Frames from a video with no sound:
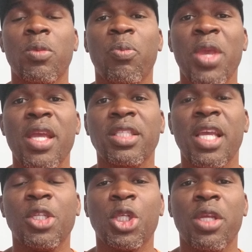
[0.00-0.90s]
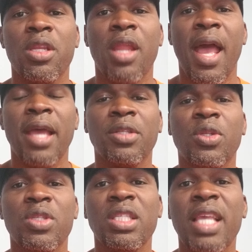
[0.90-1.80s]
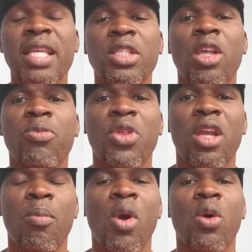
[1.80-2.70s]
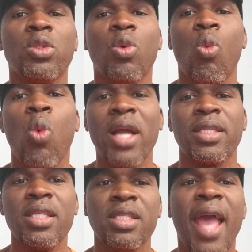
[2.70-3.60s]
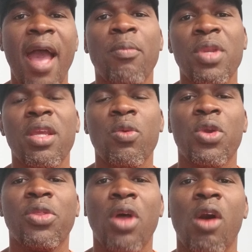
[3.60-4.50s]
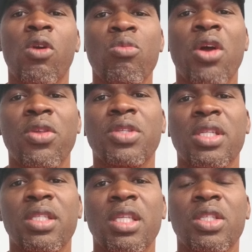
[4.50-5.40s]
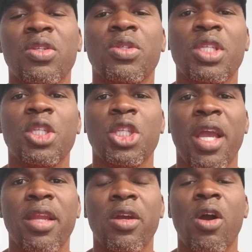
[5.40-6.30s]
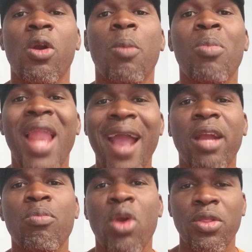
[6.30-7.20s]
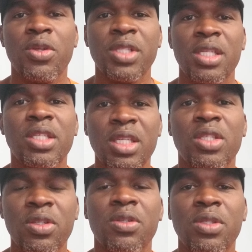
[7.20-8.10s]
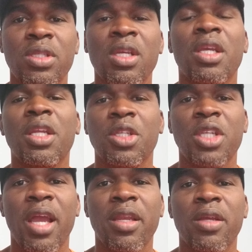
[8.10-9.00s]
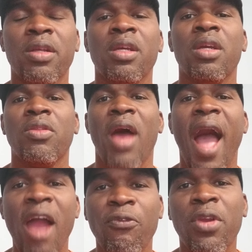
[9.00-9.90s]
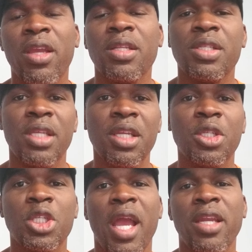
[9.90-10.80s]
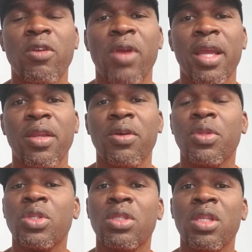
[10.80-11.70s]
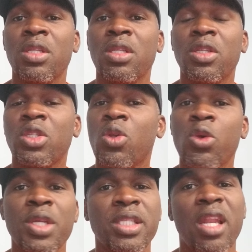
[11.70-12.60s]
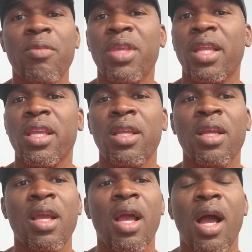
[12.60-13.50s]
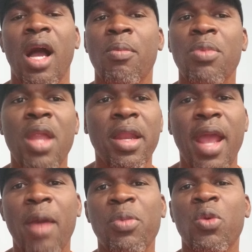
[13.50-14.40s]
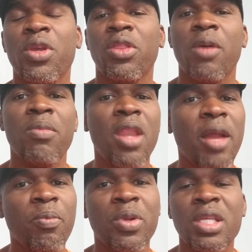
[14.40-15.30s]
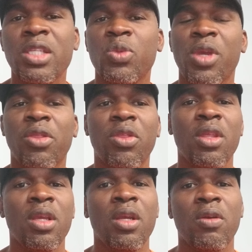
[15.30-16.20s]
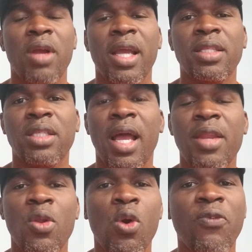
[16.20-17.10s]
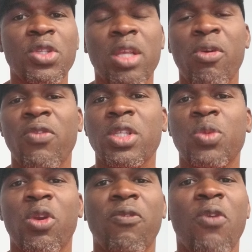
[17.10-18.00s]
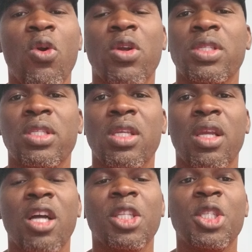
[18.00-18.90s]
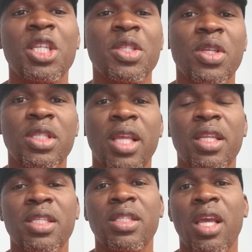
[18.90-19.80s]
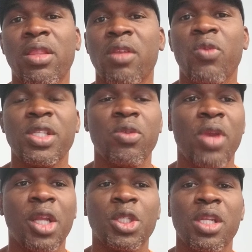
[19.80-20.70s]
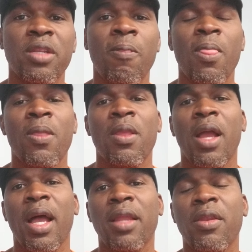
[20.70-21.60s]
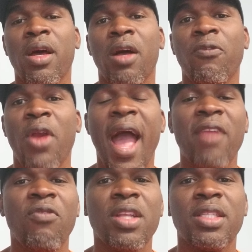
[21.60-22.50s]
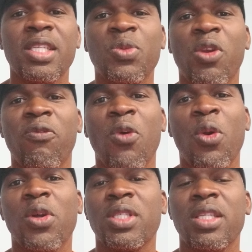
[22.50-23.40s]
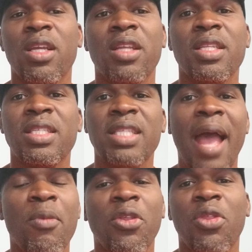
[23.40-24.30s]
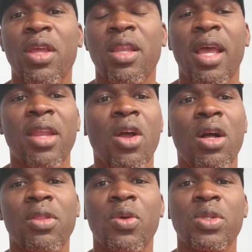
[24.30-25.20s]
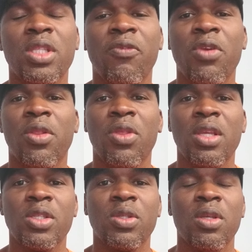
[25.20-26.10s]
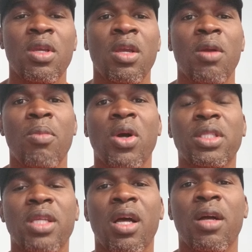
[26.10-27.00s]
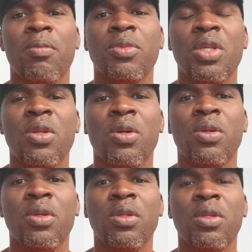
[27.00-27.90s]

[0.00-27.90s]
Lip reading: pay attention and to say something about what is happening with our brothers and sisters in China, our black brothers and sisters in China, the Africans in China right now. The stories that I'm getting, I'm not happy with, I'm not pleased with, right? I know for some of us, we're focusing on Jesus and his death and resurrection. And for Adventists, we're focusing on the Sabbath and all those different things. But, you know,